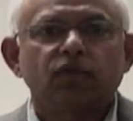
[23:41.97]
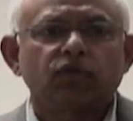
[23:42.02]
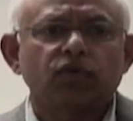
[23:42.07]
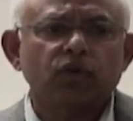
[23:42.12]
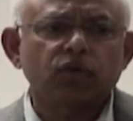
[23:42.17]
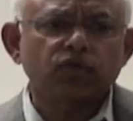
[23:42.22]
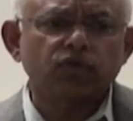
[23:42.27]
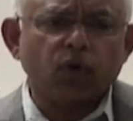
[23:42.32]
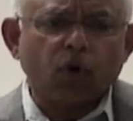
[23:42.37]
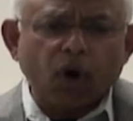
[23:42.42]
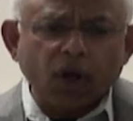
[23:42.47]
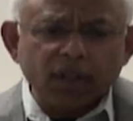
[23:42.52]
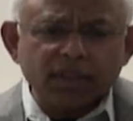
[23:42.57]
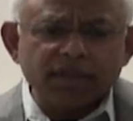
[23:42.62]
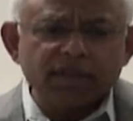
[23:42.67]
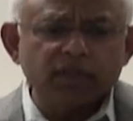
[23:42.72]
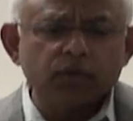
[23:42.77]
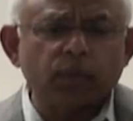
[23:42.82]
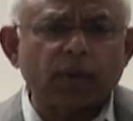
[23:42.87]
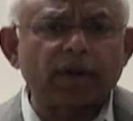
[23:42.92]
So
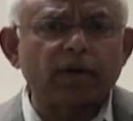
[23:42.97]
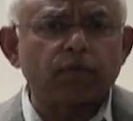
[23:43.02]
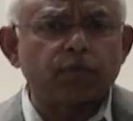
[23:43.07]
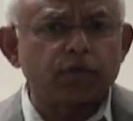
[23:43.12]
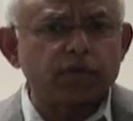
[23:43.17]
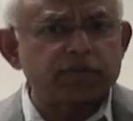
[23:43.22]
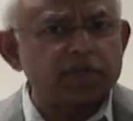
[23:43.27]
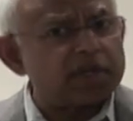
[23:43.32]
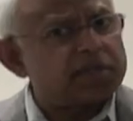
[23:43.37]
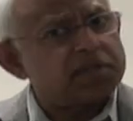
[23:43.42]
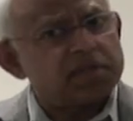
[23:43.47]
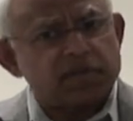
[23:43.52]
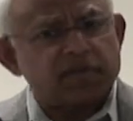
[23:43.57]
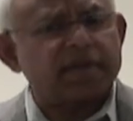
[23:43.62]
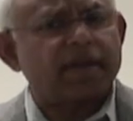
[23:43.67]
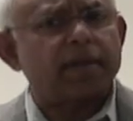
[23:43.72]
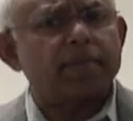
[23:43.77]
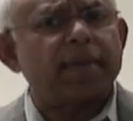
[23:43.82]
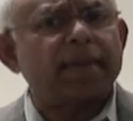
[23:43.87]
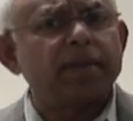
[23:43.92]
all these wonderful changes,
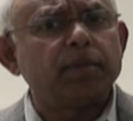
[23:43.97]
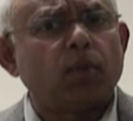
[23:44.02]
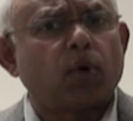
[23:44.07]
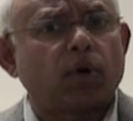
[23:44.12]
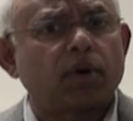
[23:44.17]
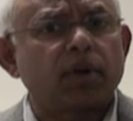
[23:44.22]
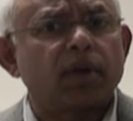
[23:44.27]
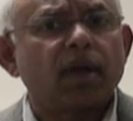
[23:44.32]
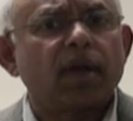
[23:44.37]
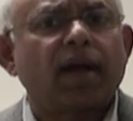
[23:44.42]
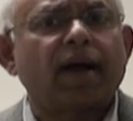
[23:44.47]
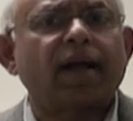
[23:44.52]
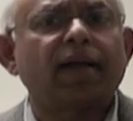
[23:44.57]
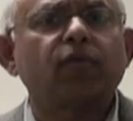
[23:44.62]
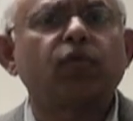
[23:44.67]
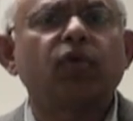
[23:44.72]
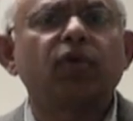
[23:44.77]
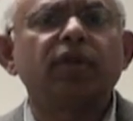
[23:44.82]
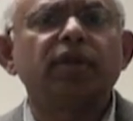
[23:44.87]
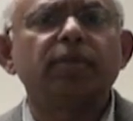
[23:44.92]
there are many more.
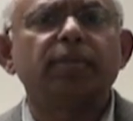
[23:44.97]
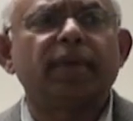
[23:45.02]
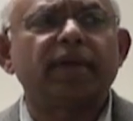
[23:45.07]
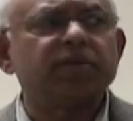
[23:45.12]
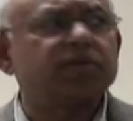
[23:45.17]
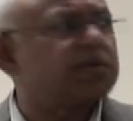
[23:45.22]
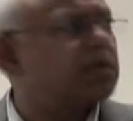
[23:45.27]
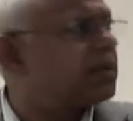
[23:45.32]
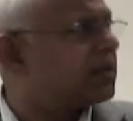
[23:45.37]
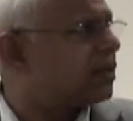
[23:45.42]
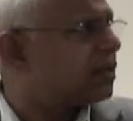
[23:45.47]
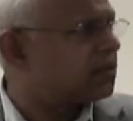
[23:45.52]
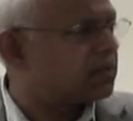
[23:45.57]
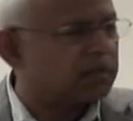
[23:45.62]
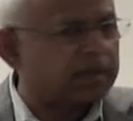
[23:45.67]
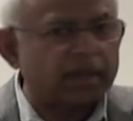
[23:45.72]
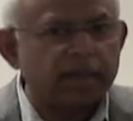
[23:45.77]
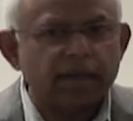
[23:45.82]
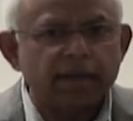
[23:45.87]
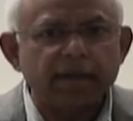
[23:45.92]
I only mentioned the
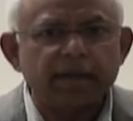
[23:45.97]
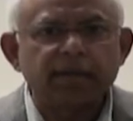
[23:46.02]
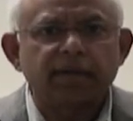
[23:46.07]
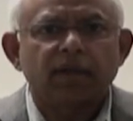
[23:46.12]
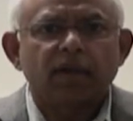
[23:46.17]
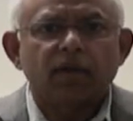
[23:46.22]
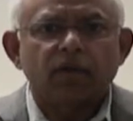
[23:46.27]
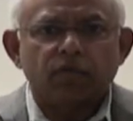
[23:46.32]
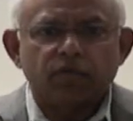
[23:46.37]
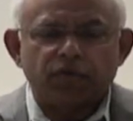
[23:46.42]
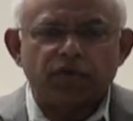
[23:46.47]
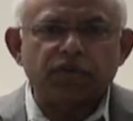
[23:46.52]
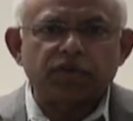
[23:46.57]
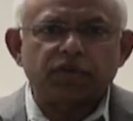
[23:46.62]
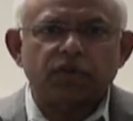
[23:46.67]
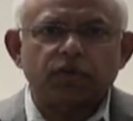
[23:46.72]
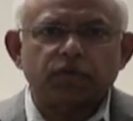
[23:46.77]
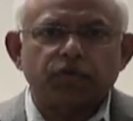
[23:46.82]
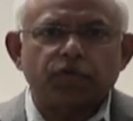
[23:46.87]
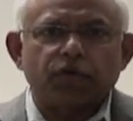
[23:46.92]
salient
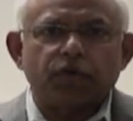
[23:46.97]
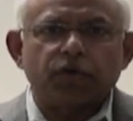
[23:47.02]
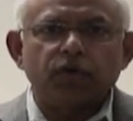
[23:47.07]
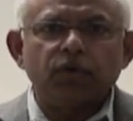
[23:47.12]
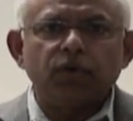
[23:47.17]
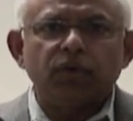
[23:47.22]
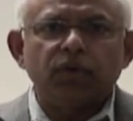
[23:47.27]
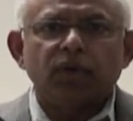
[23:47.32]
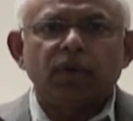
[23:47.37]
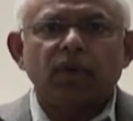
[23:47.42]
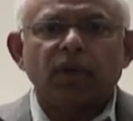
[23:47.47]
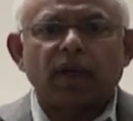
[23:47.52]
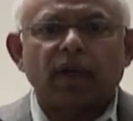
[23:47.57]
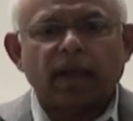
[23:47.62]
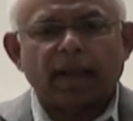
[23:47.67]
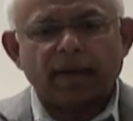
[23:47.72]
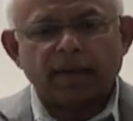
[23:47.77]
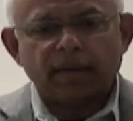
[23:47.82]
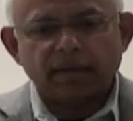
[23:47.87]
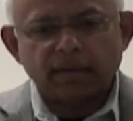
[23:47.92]
features for you,
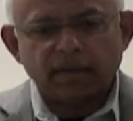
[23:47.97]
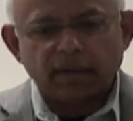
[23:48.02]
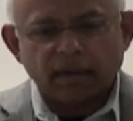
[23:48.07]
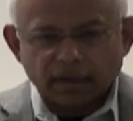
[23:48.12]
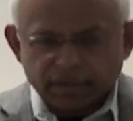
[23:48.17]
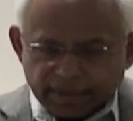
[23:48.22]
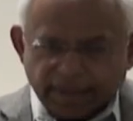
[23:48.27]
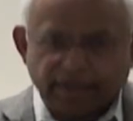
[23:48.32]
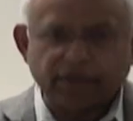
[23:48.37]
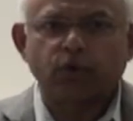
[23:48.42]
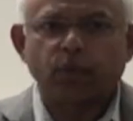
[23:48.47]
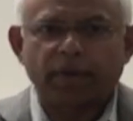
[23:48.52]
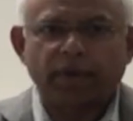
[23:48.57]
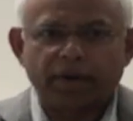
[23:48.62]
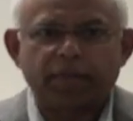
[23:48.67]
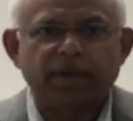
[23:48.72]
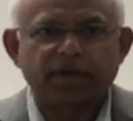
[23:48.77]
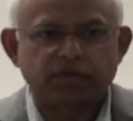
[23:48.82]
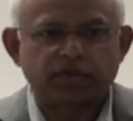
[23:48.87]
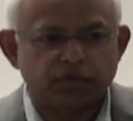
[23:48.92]
and thank you
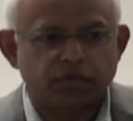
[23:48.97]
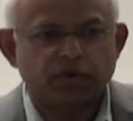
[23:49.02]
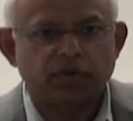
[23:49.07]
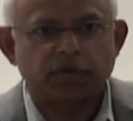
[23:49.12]
very much